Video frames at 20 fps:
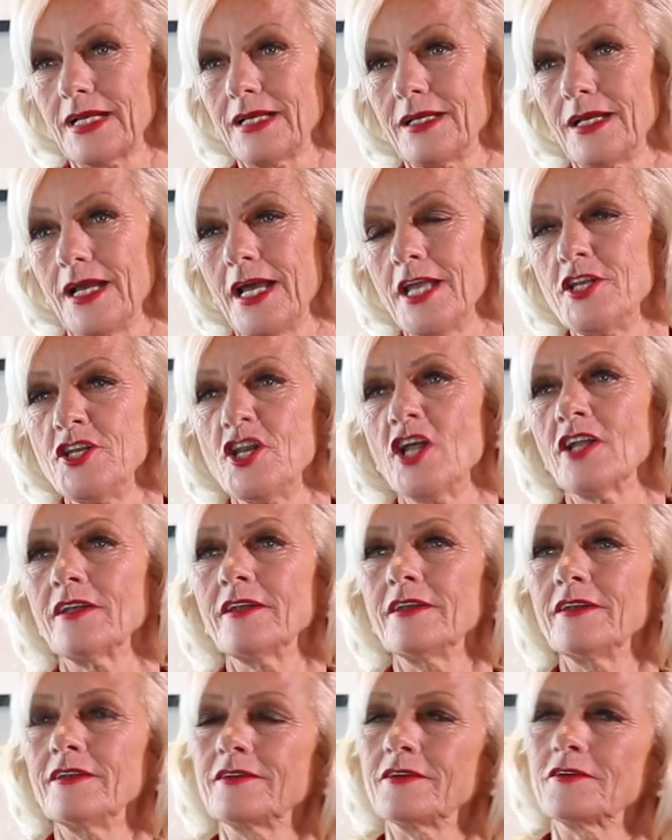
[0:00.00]
and
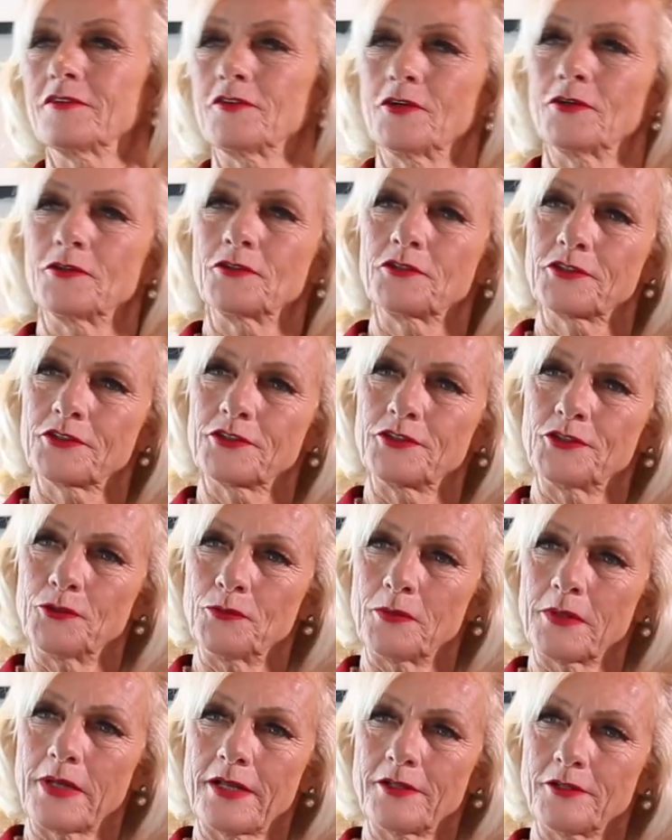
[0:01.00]
none of those do
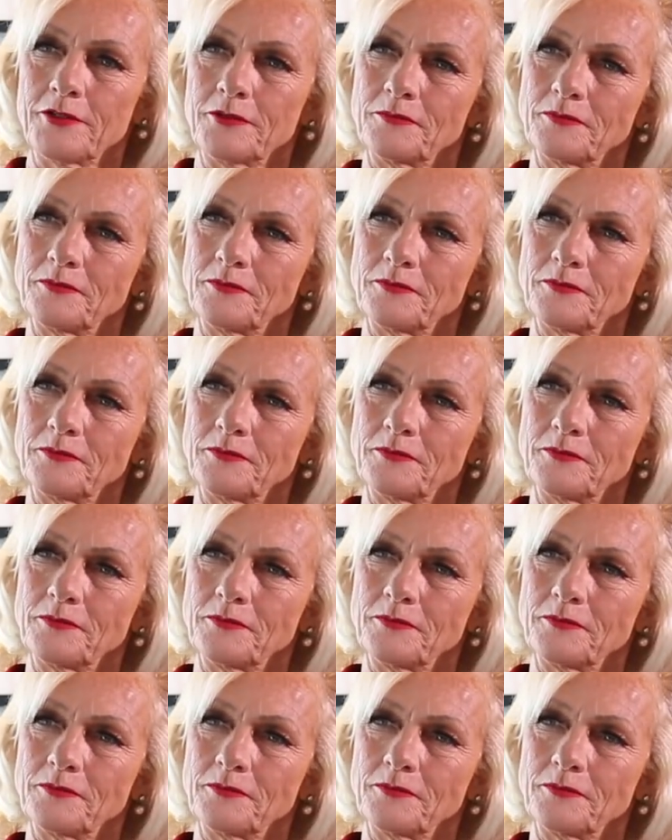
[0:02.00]
what I do.